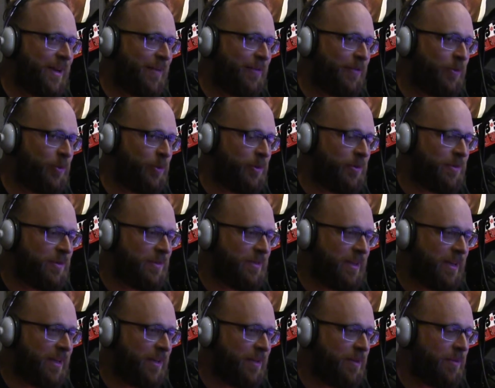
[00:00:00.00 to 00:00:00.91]
afterwards
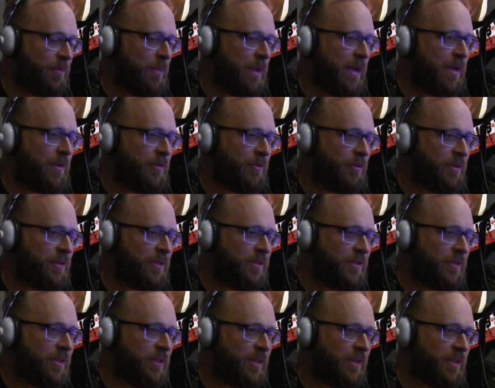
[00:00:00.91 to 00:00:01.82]
entailed macaroni and
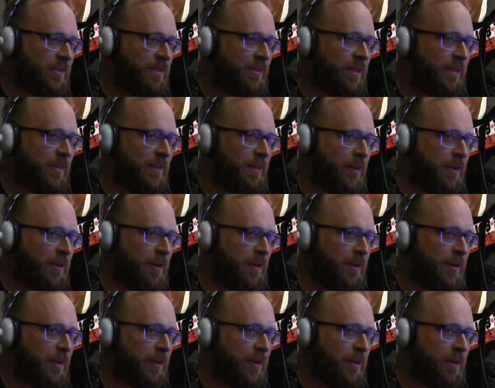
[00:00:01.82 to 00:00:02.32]
cheese yeah. and